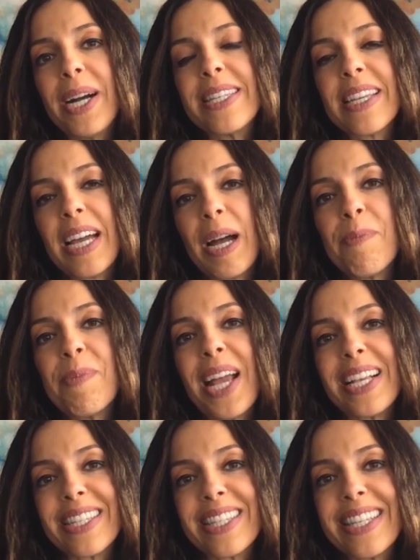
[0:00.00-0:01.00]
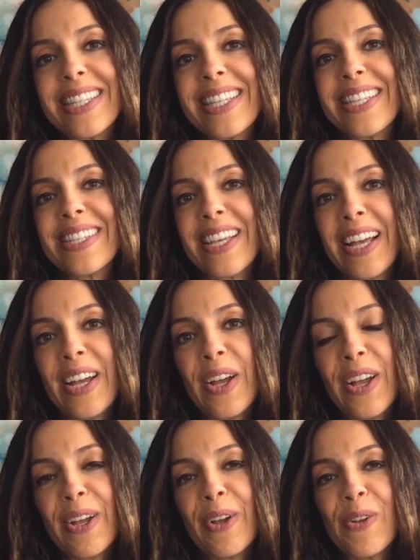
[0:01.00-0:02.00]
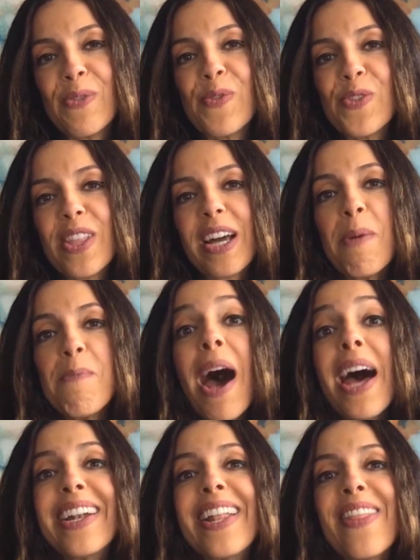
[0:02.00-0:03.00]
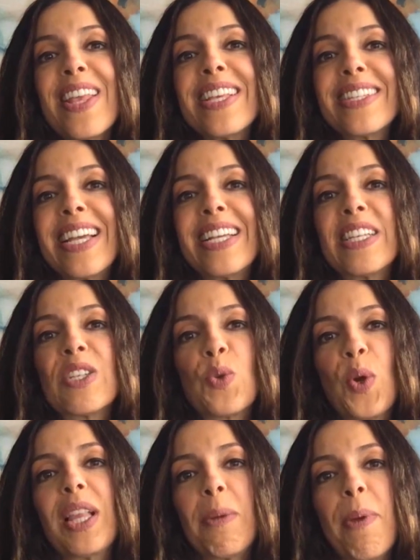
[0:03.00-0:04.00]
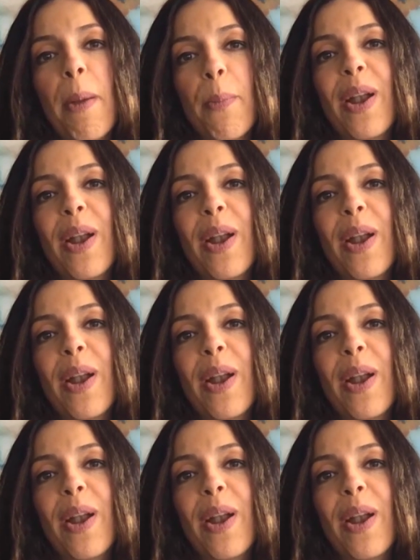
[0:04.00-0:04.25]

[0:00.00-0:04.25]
But yes, this is the commodity these days is toilet paper,